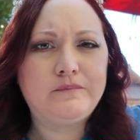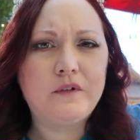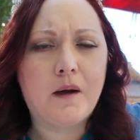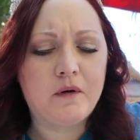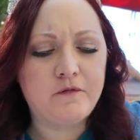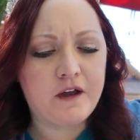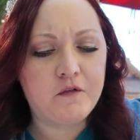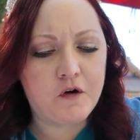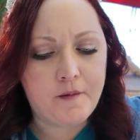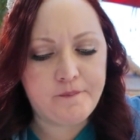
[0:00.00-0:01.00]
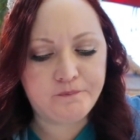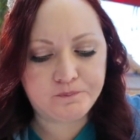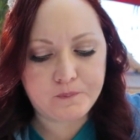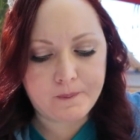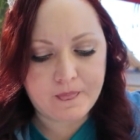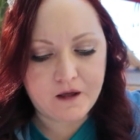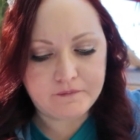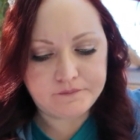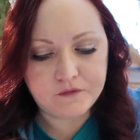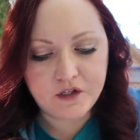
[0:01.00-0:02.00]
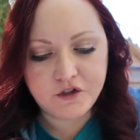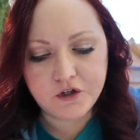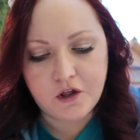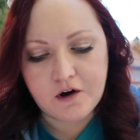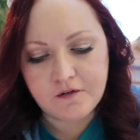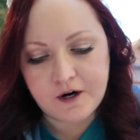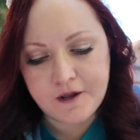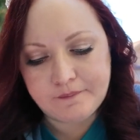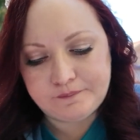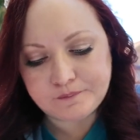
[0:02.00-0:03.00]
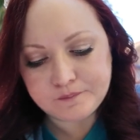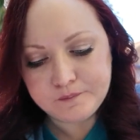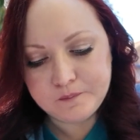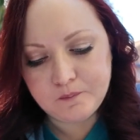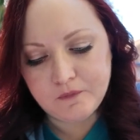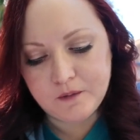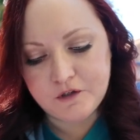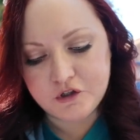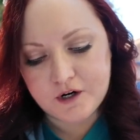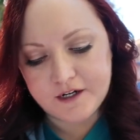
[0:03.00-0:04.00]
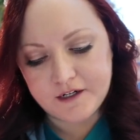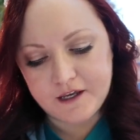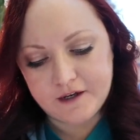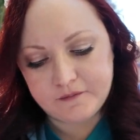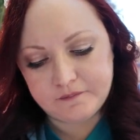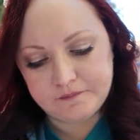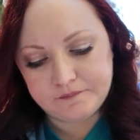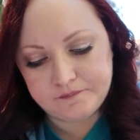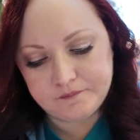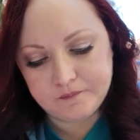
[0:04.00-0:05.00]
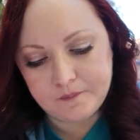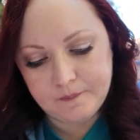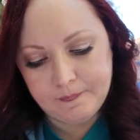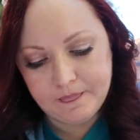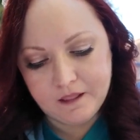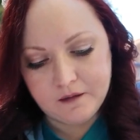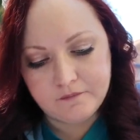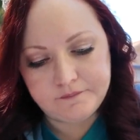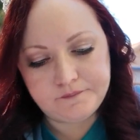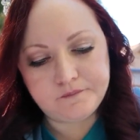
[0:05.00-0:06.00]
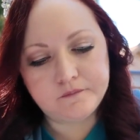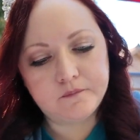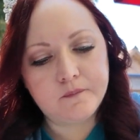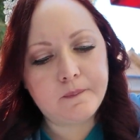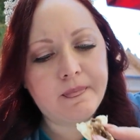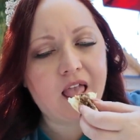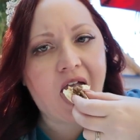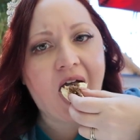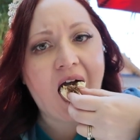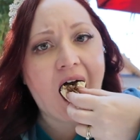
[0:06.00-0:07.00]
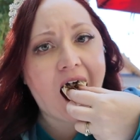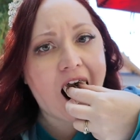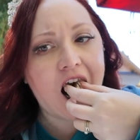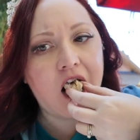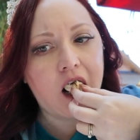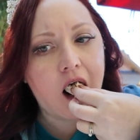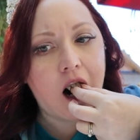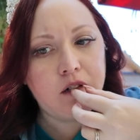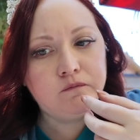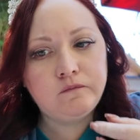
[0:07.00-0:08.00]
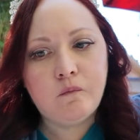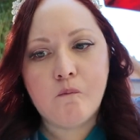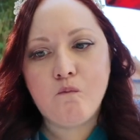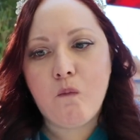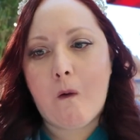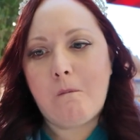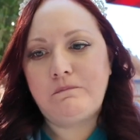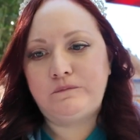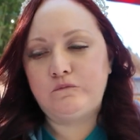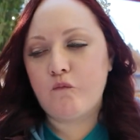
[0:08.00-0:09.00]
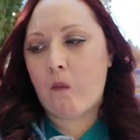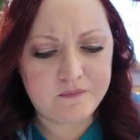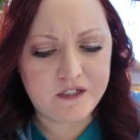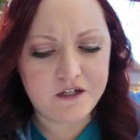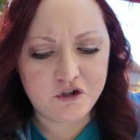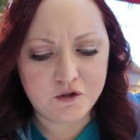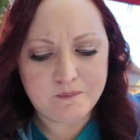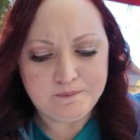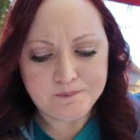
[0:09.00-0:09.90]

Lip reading: Not my favorite. It's still all right. Let me try it again. So the mustard is a weird pairing in taste for this dish.